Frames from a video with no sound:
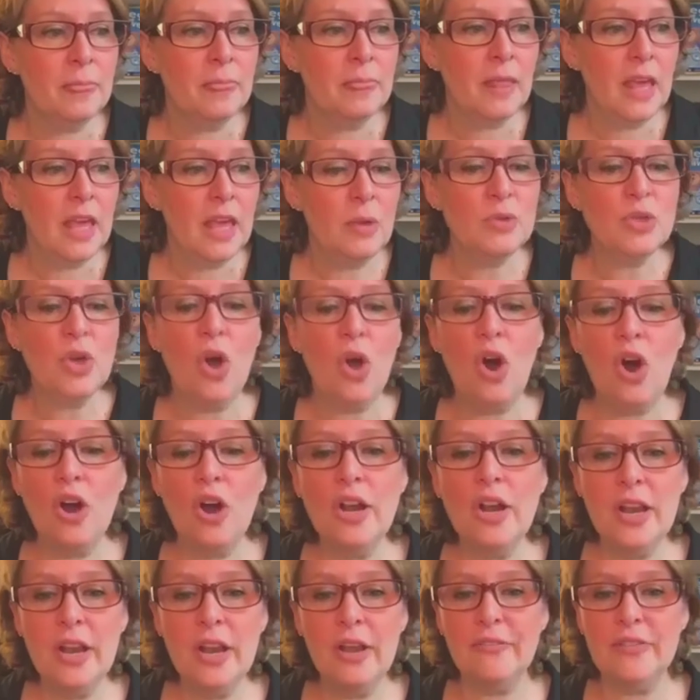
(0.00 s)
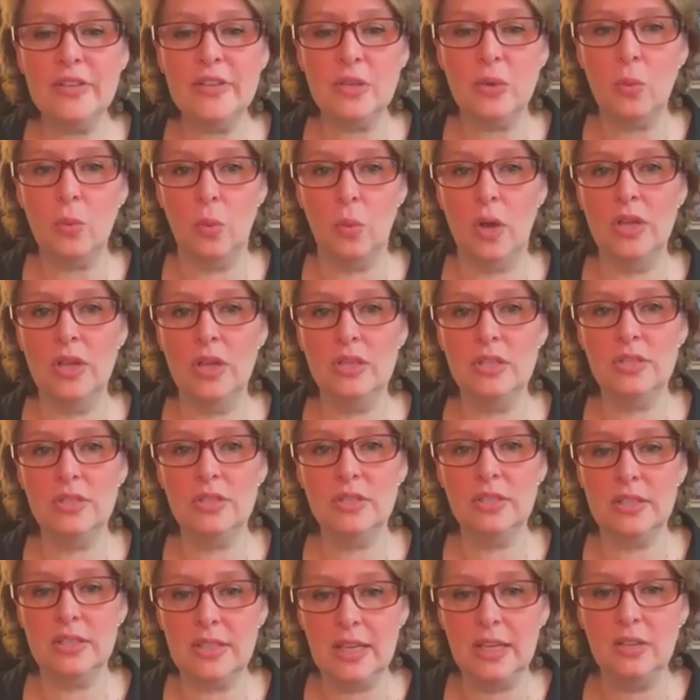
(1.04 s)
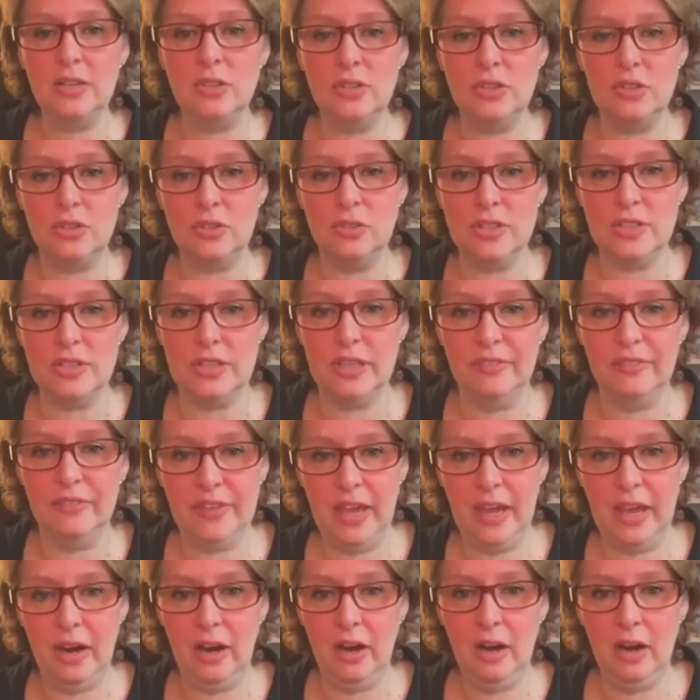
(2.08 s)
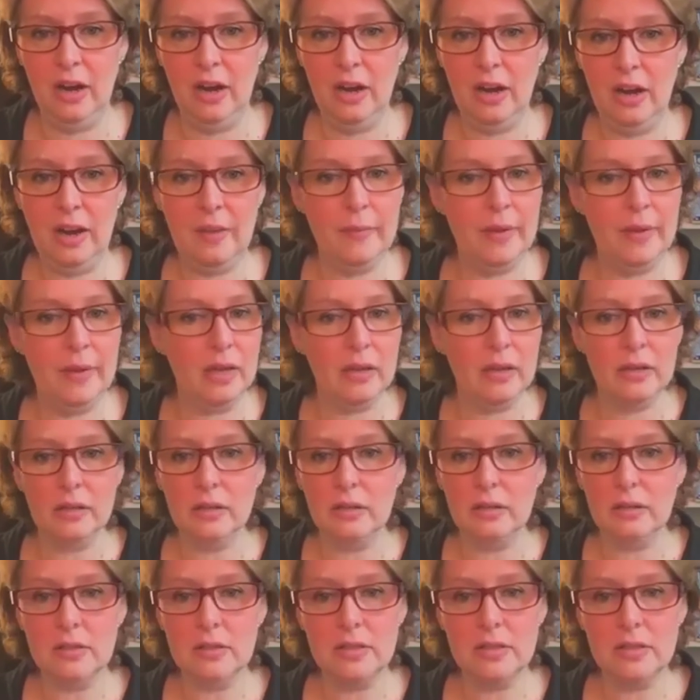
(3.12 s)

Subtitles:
hard enough as it was to do the self-care. I mean, it